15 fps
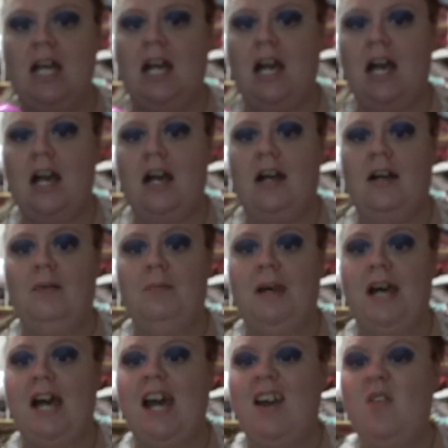I
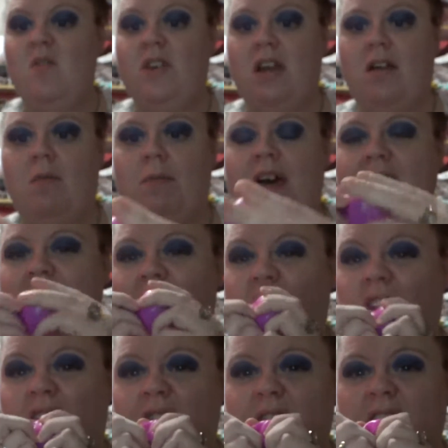don't know, but I
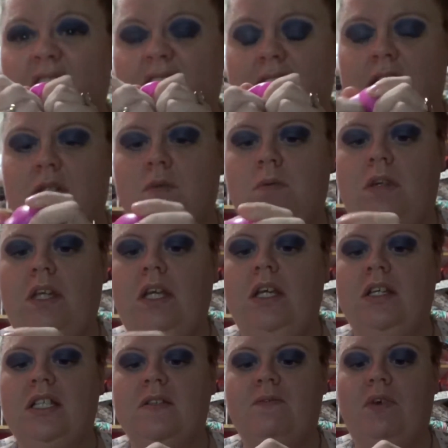love it. It's really
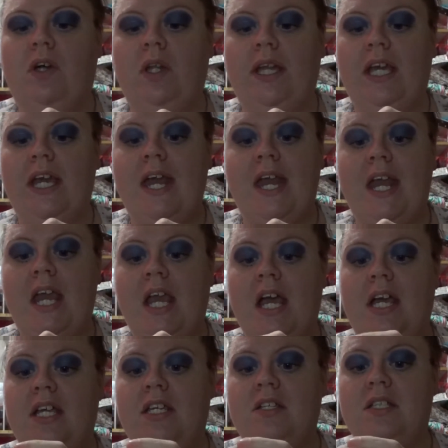exfoliating. I
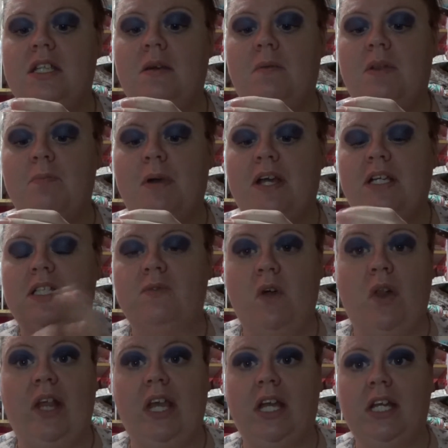use it with my
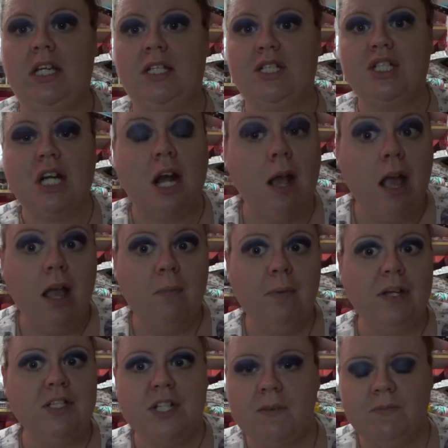exfoliating scrub,
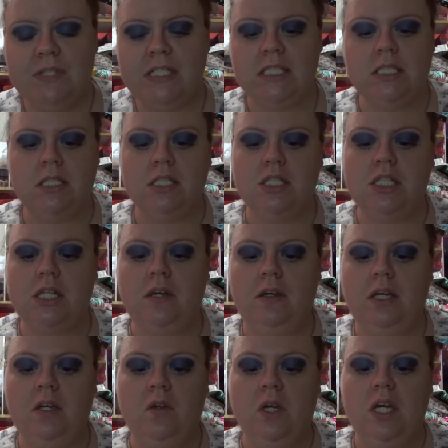which I'm fixing to show
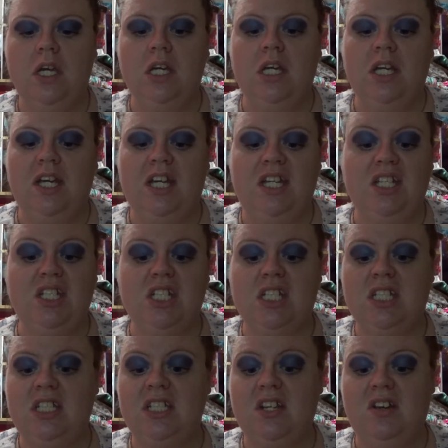you. And it just
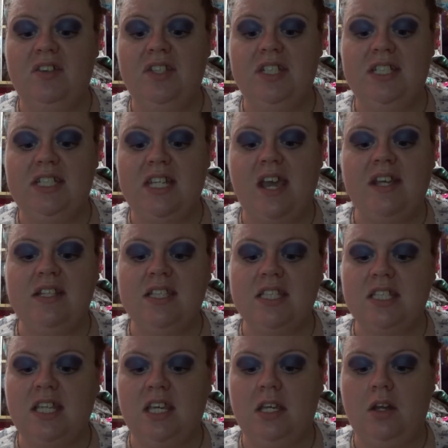gets all the dead
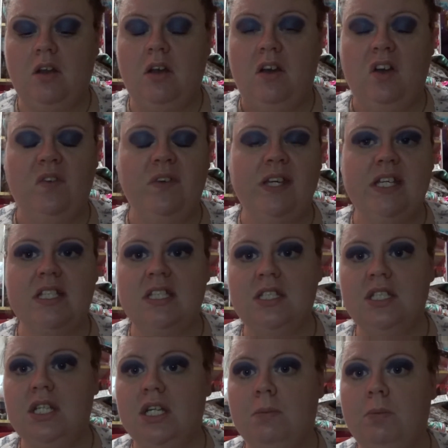skin off. It gets
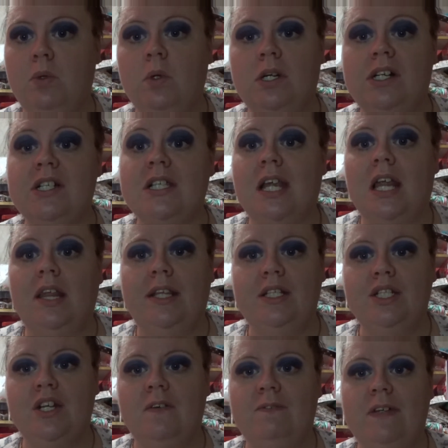into your pores. It cleans
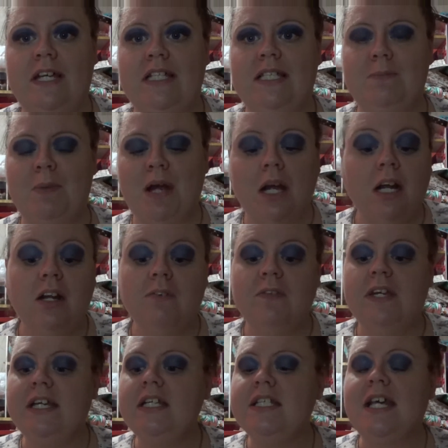your face
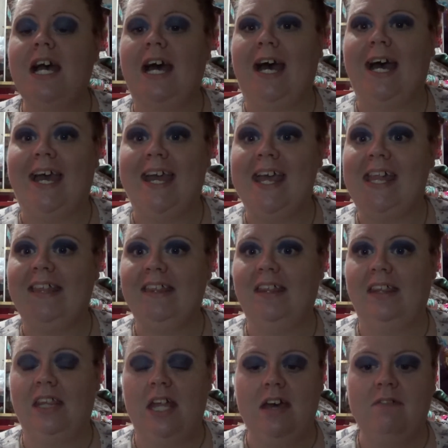perfect. I
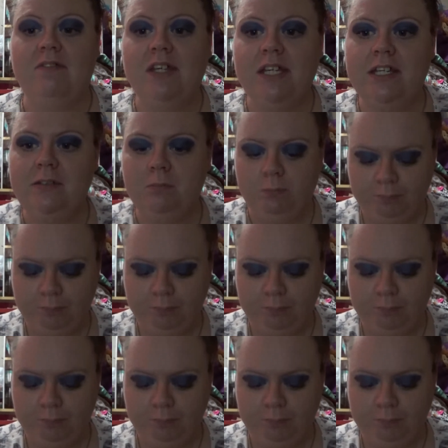love it.